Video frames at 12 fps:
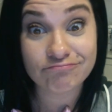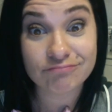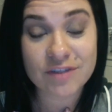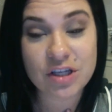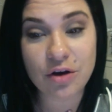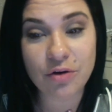
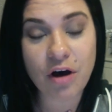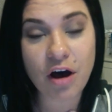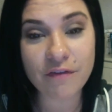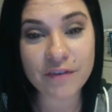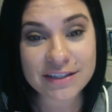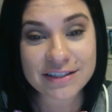So
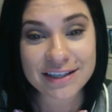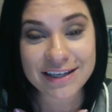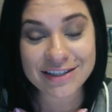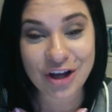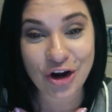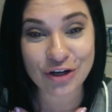obviously
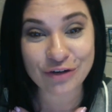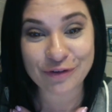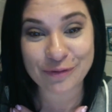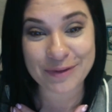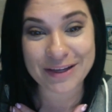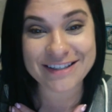it's harder
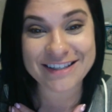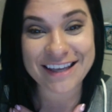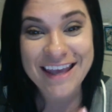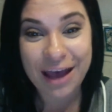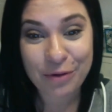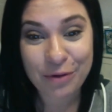for me to
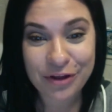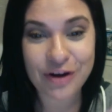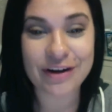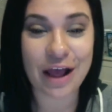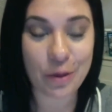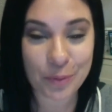get with her
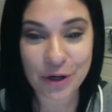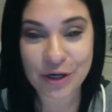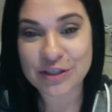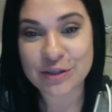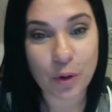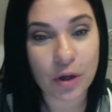and help her
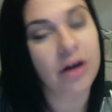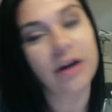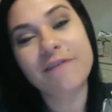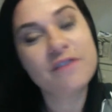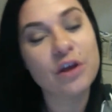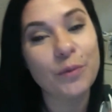and support her,
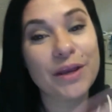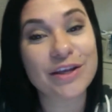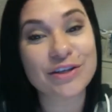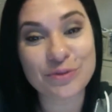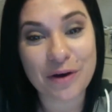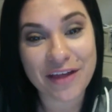even though we
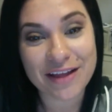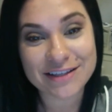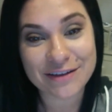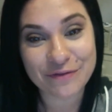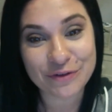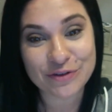can do all that
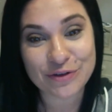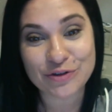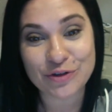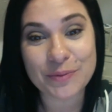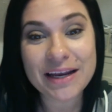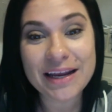stuff through
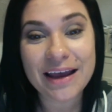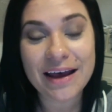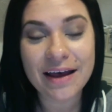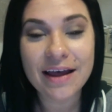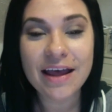social media.